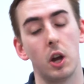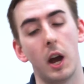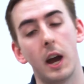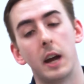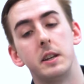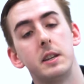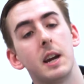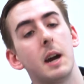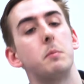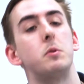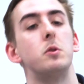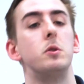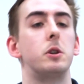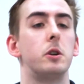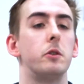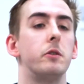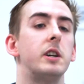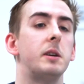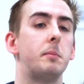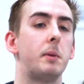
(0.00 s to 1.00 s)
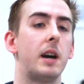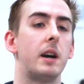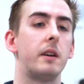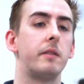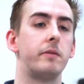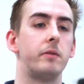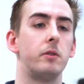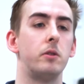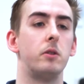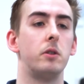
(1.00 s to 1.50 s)
adapt your career path
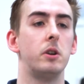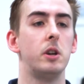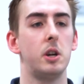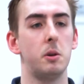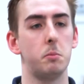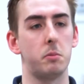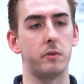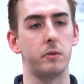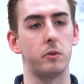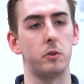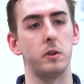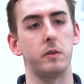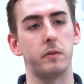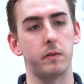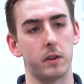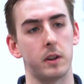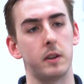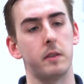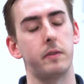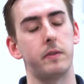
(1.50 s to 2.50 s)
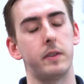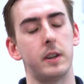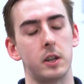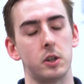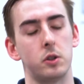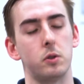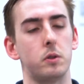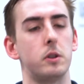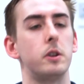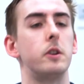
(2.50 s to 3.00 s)
for before you finish
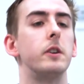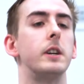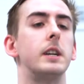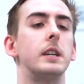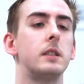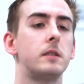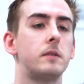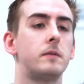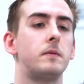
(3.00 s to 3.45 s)
your degree.